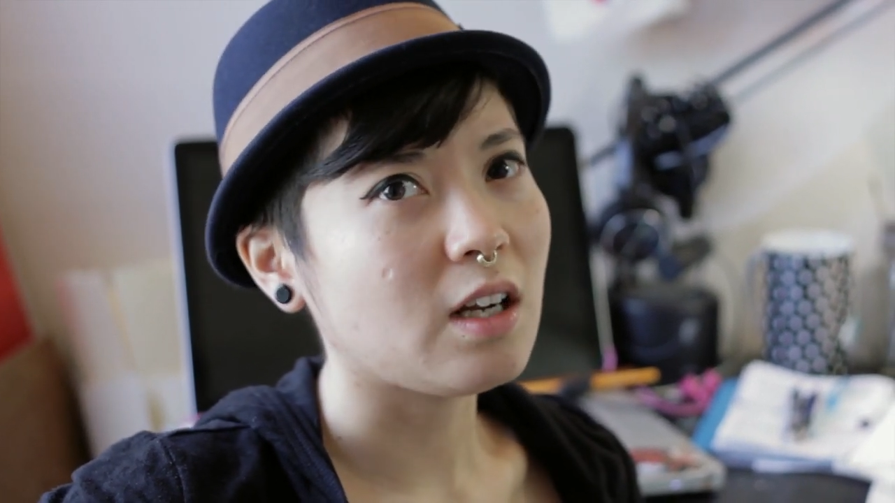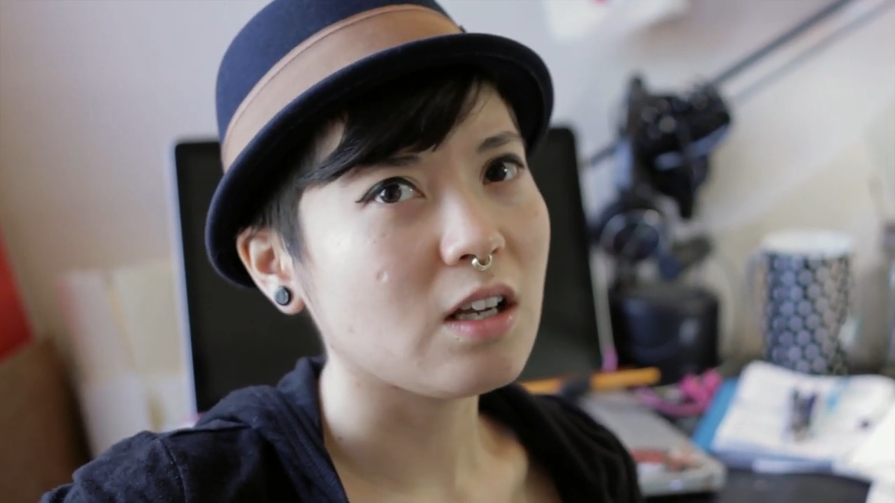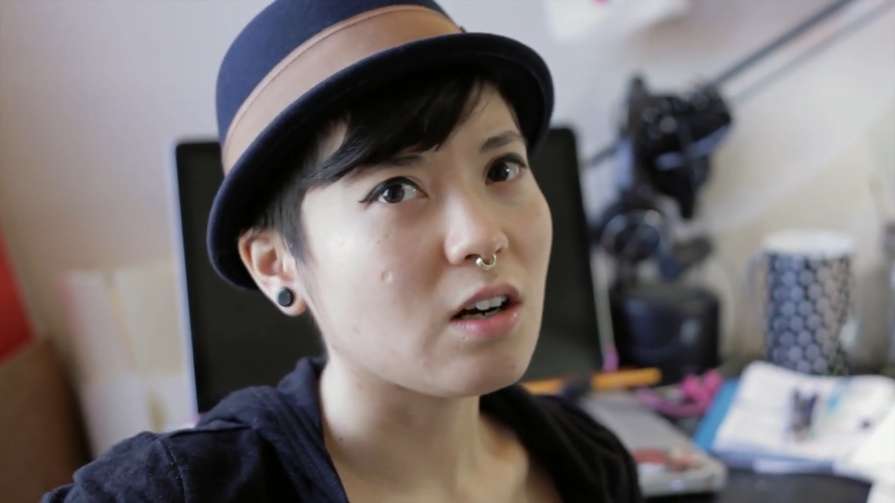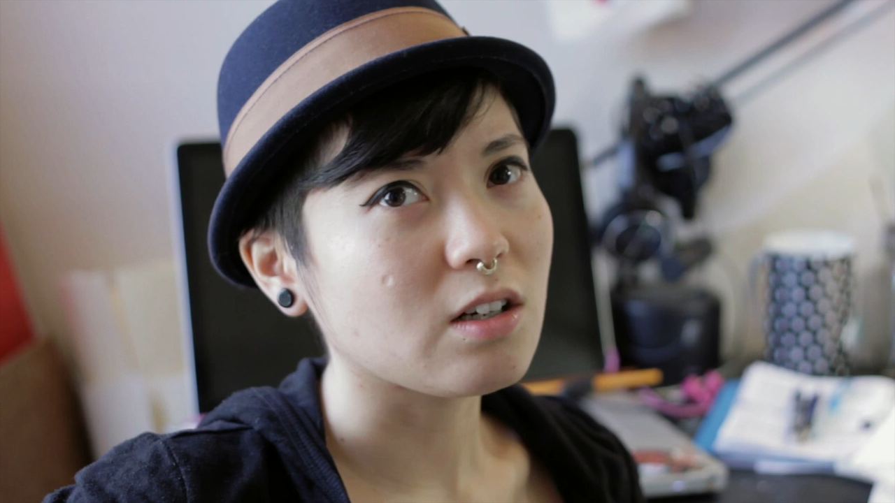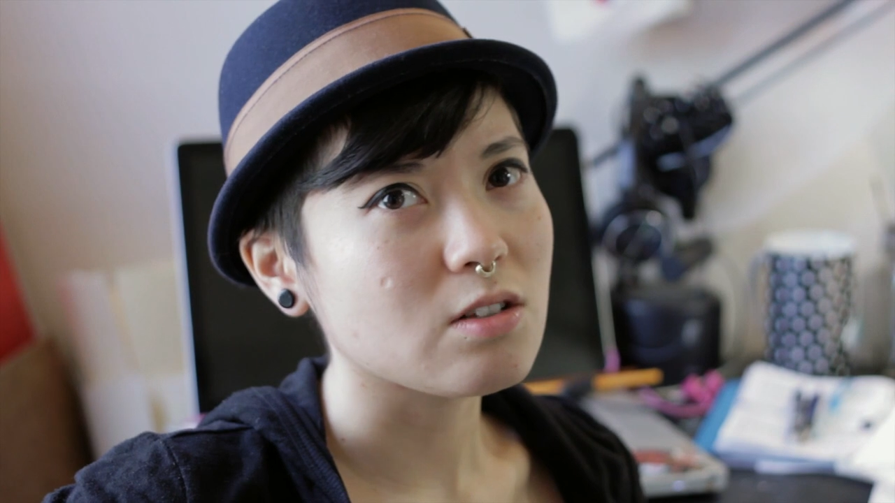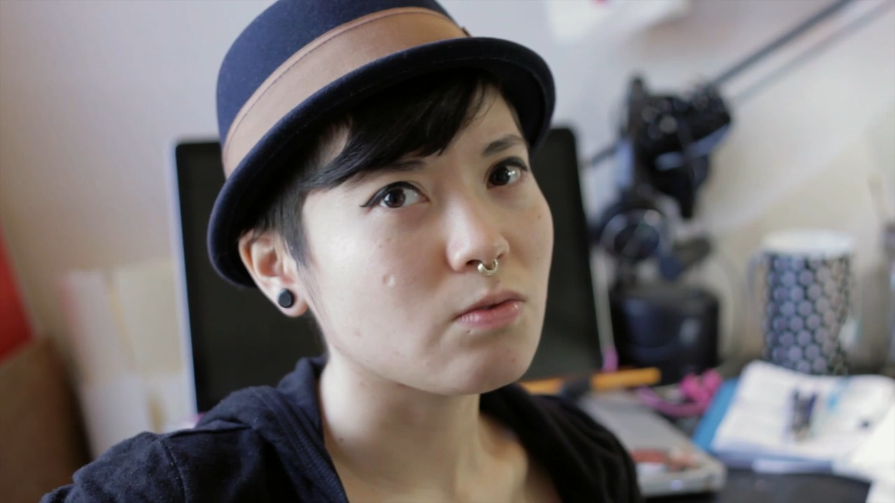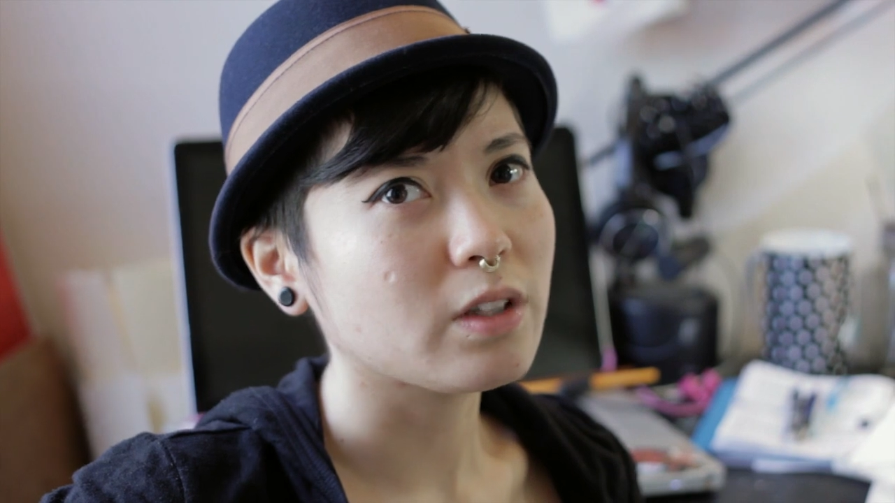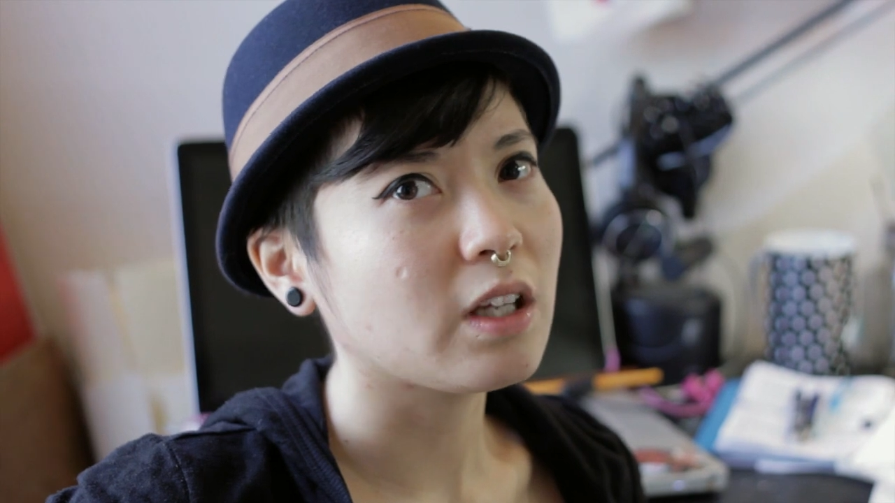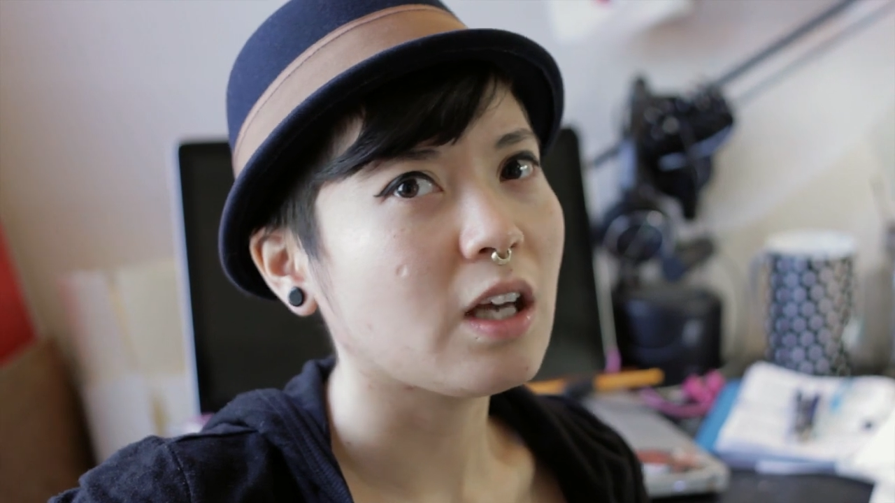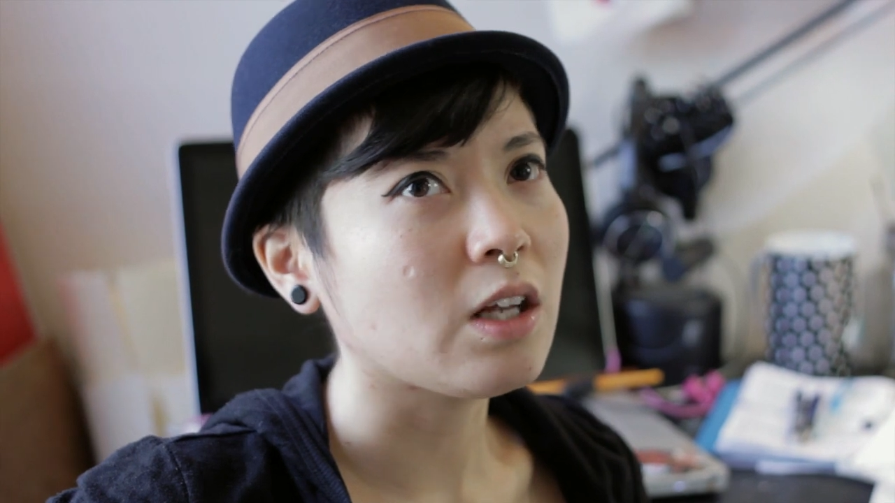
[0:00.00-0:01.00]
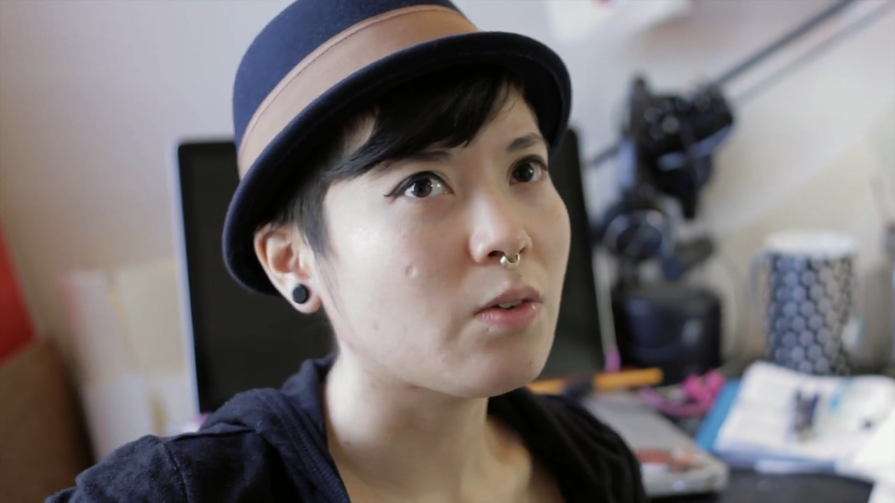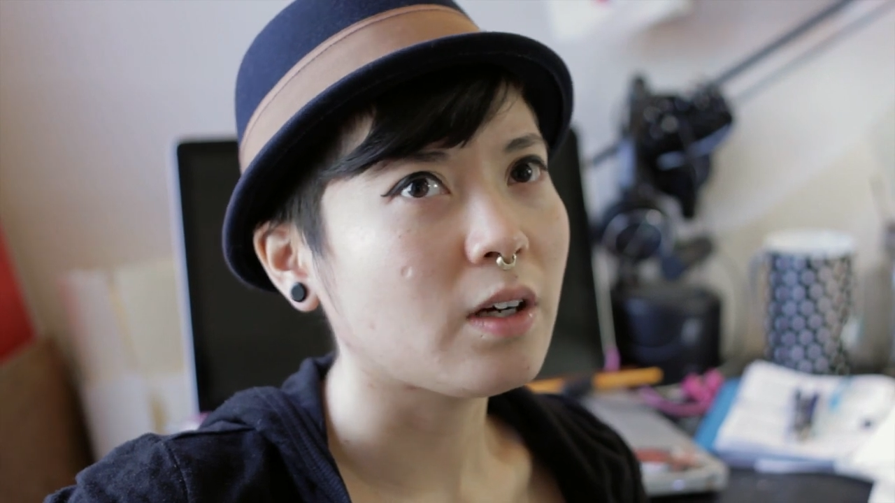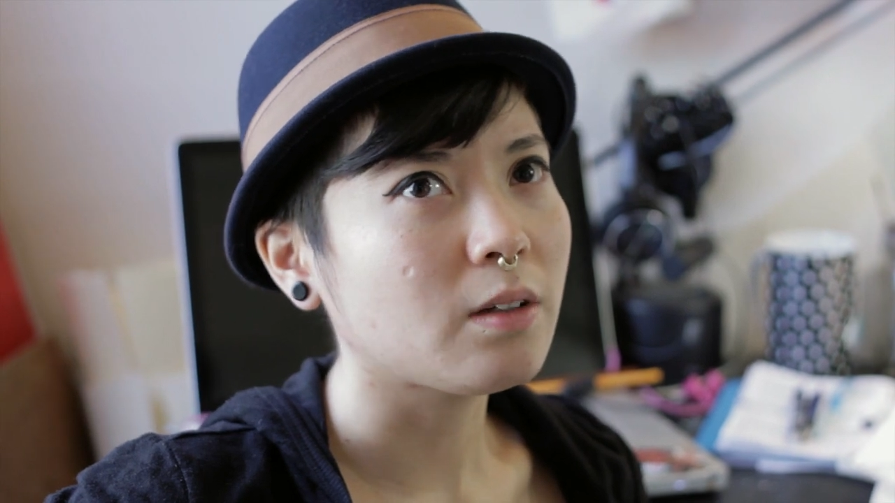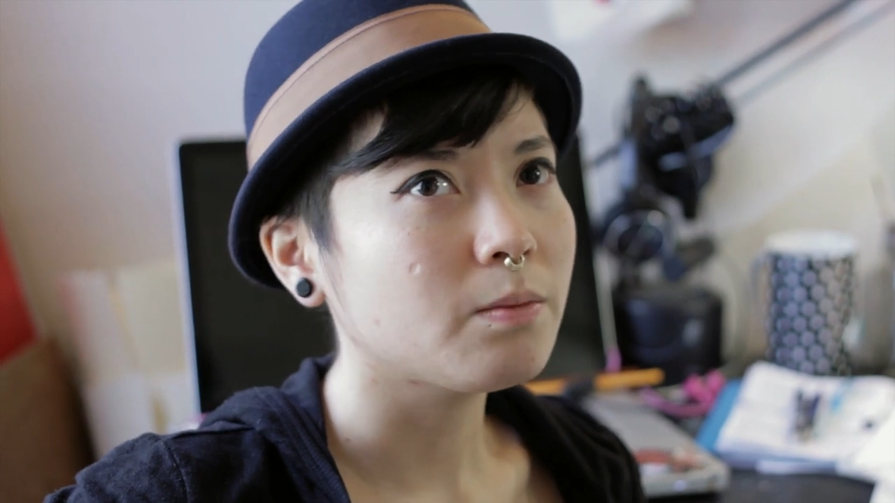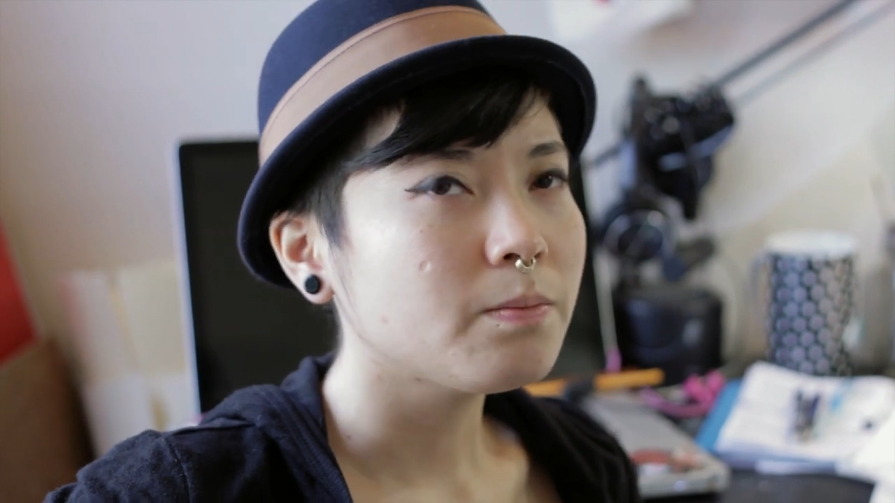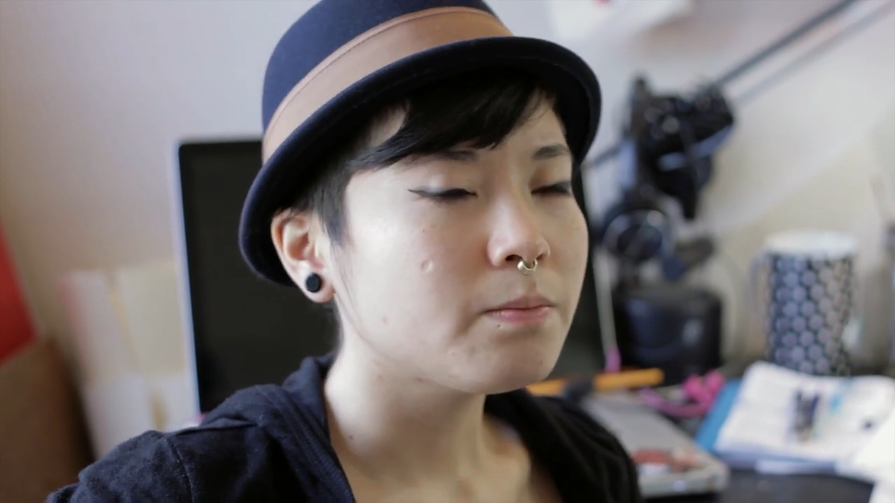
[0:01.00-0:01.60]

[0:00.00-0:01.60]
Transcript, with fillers: any artist working anywhere.